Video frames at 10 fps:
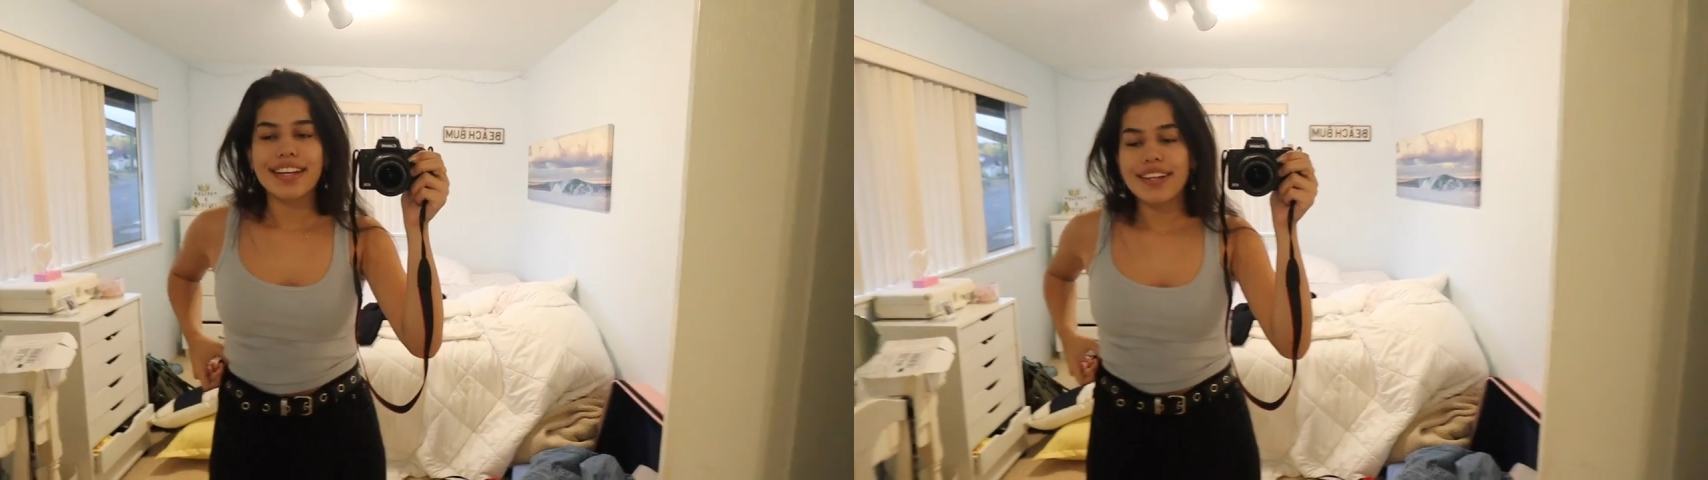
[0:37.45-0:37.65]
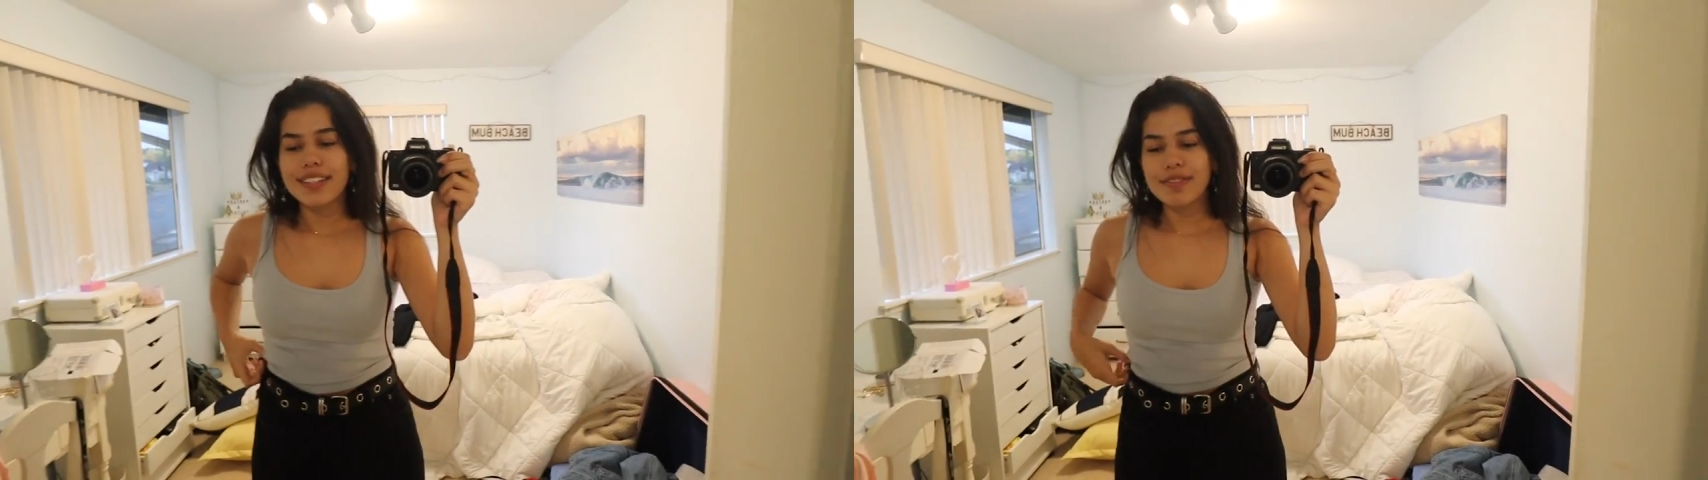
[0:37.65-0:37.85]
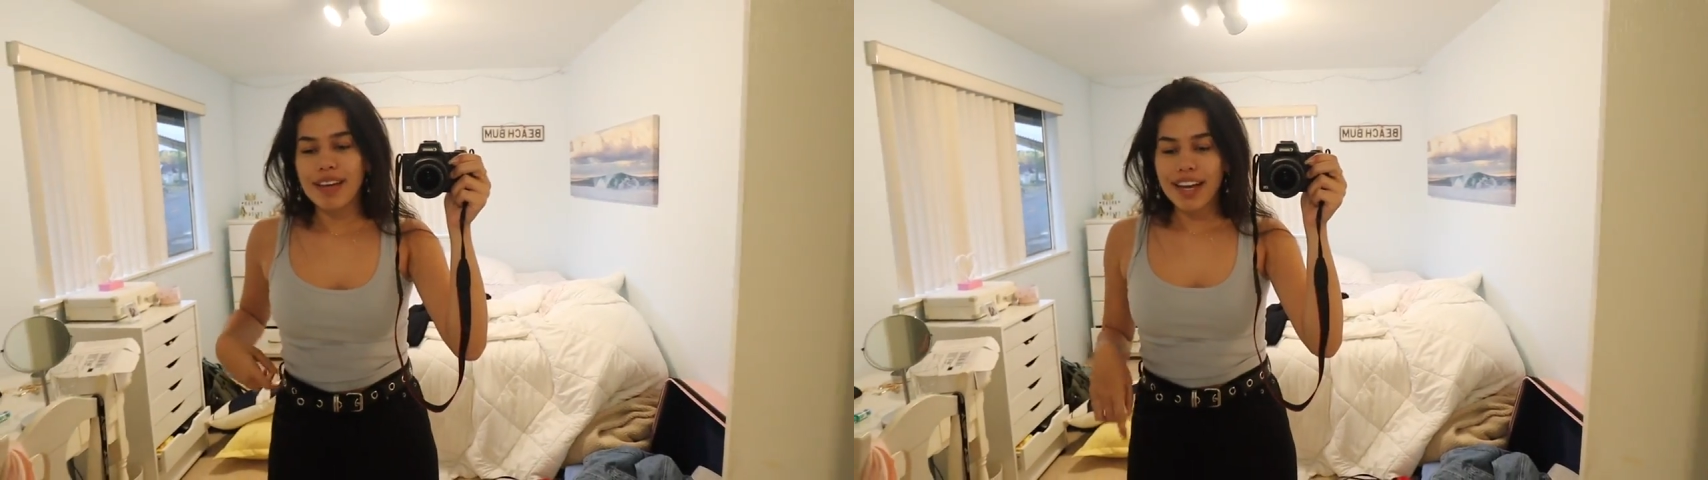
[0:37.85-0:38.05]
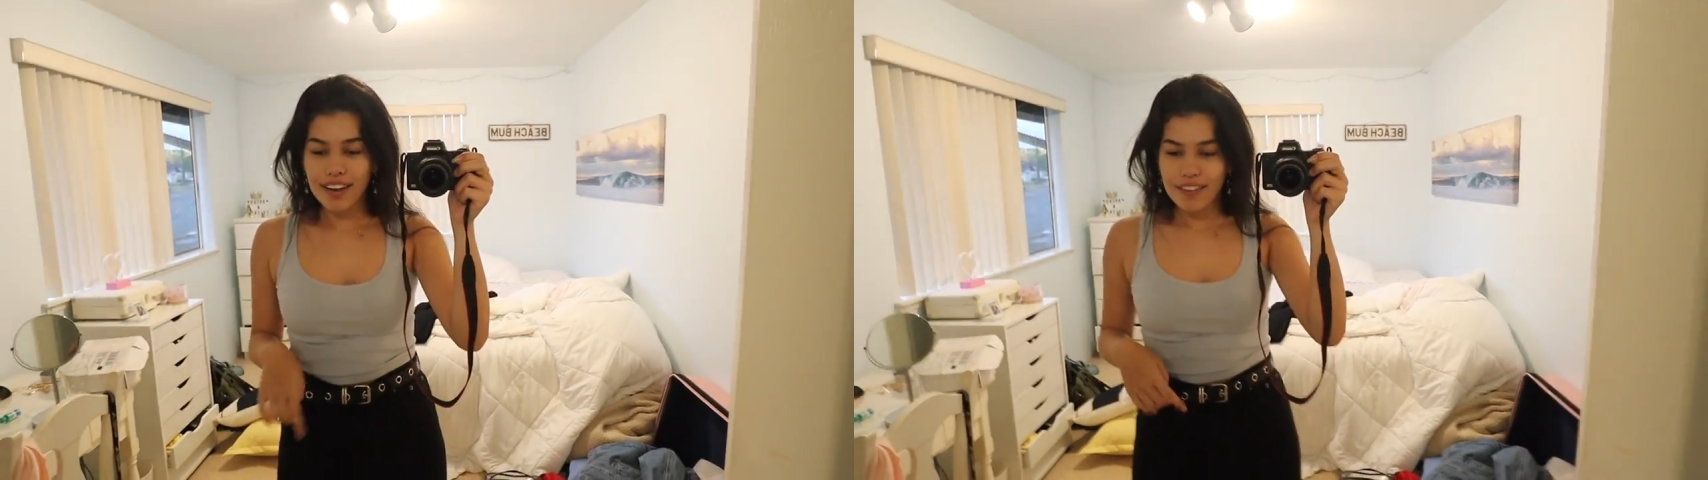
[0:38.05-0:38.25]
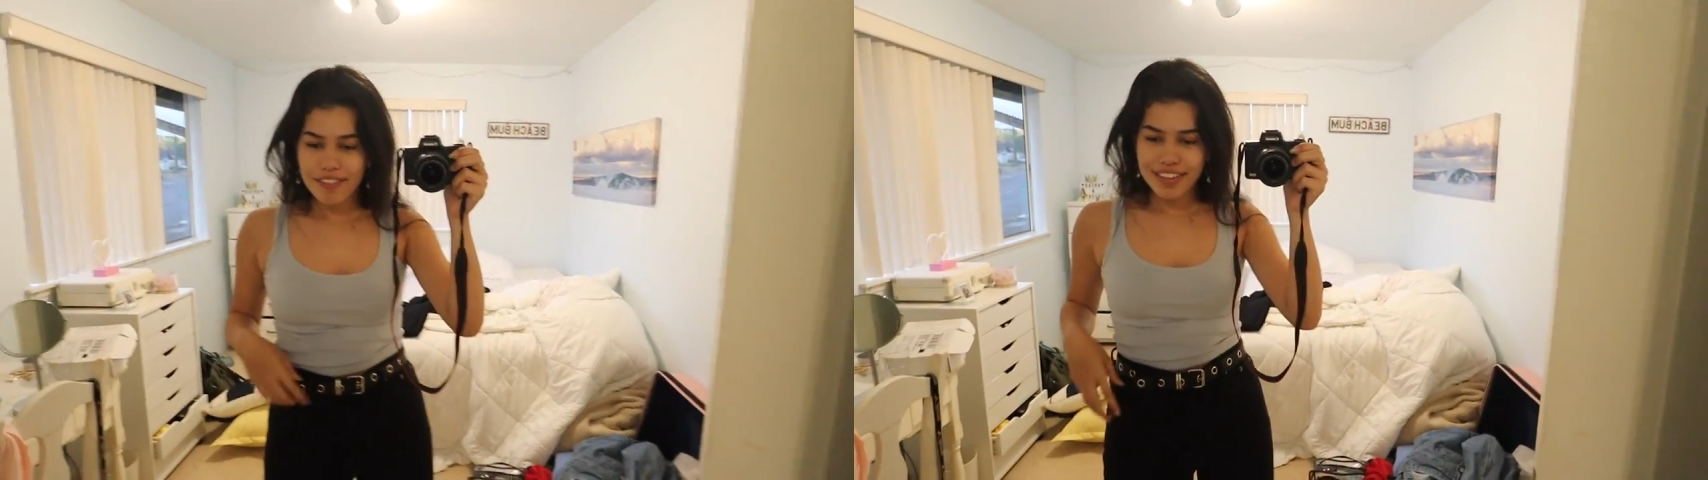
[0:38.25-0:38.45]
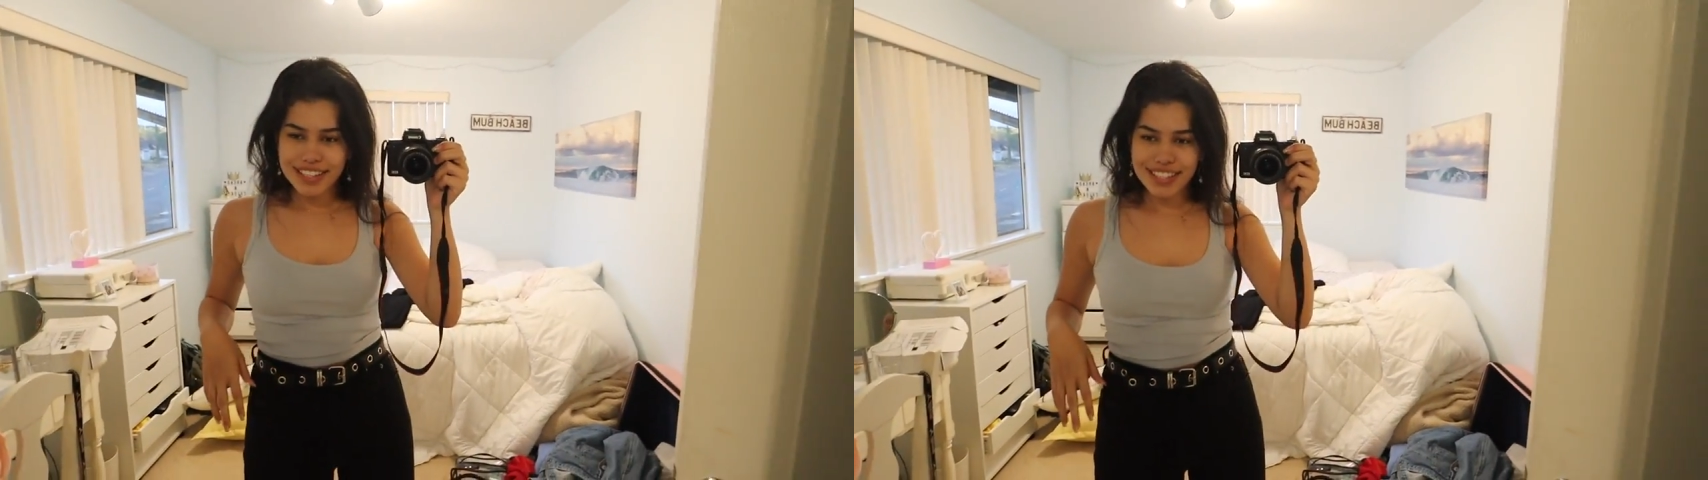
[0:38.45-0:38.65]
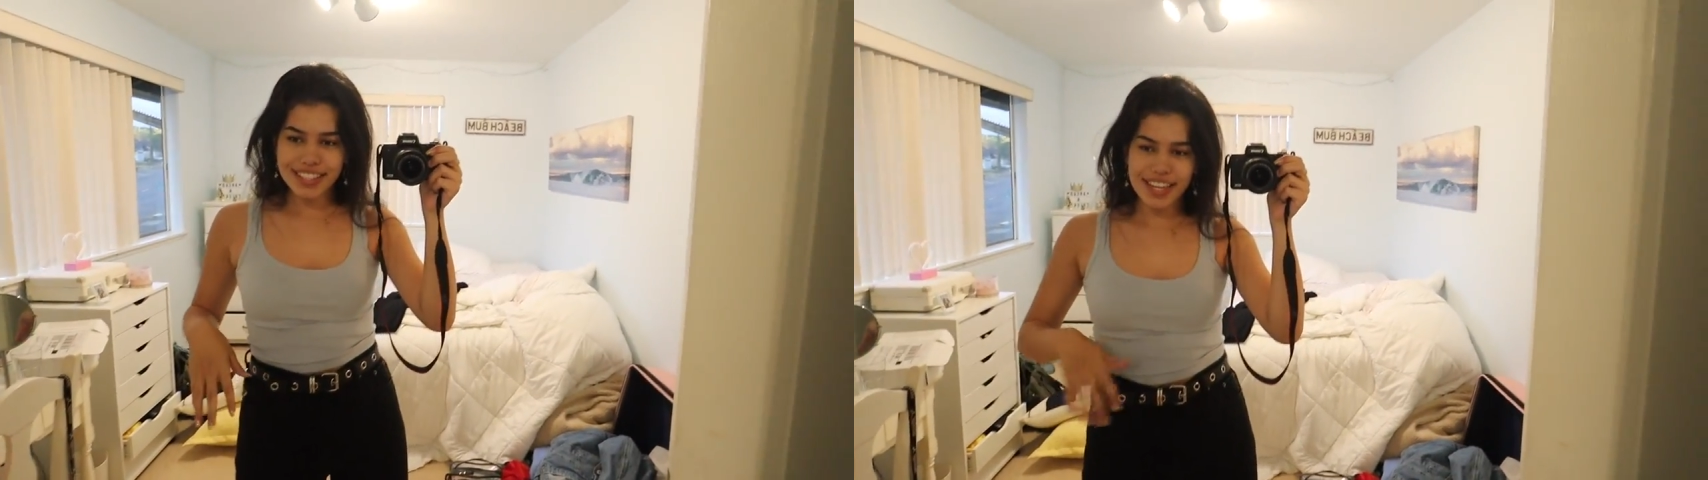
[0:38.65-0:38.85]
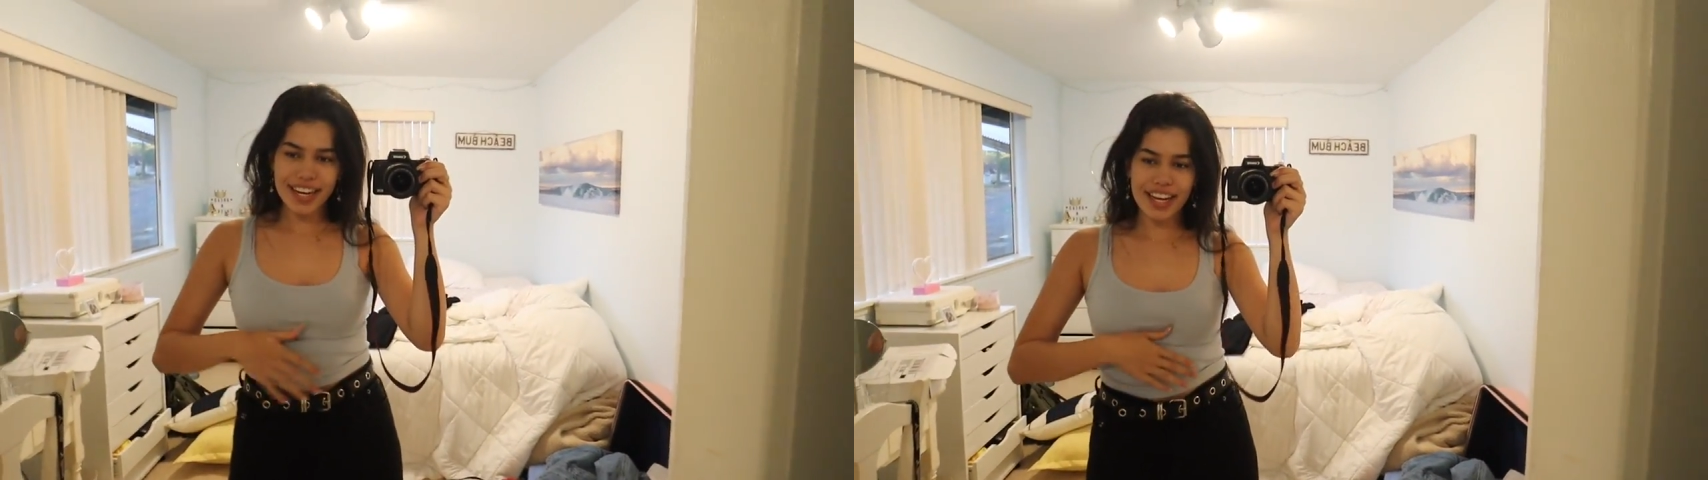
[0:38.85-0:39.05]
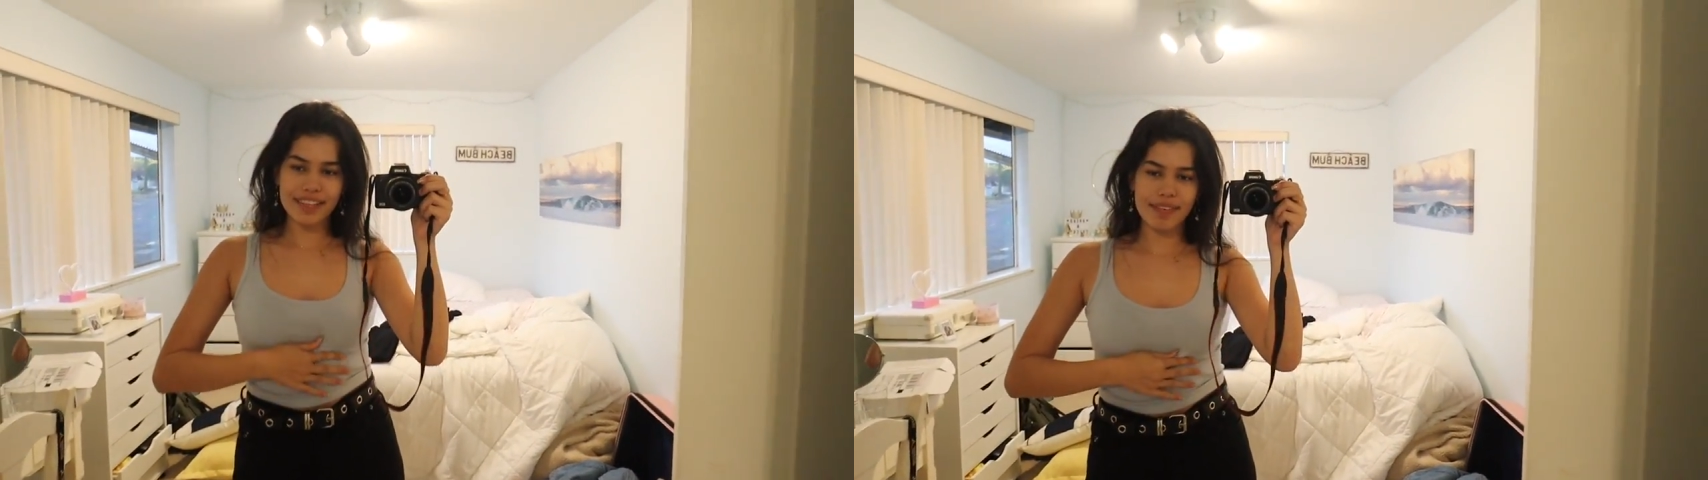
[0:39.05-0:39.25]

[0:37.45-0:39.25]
Here's my outfit today.